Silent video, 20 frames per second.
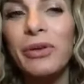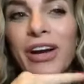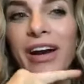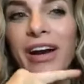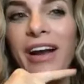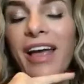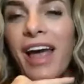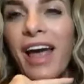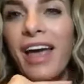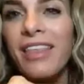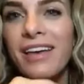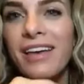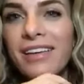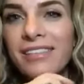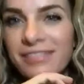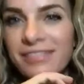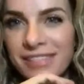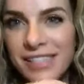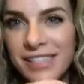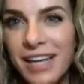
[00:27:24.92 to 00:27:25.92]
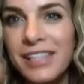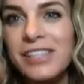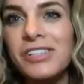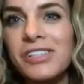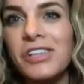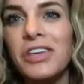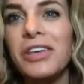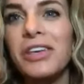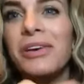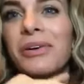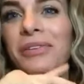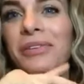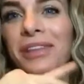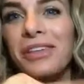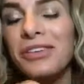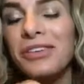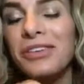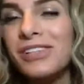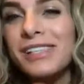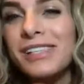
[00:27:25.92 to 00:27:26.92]
and then send it to you, and then
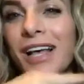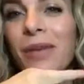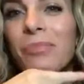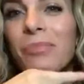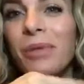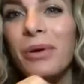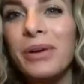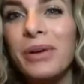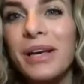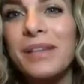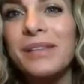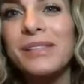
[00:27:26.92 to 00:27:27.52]
you just upload it.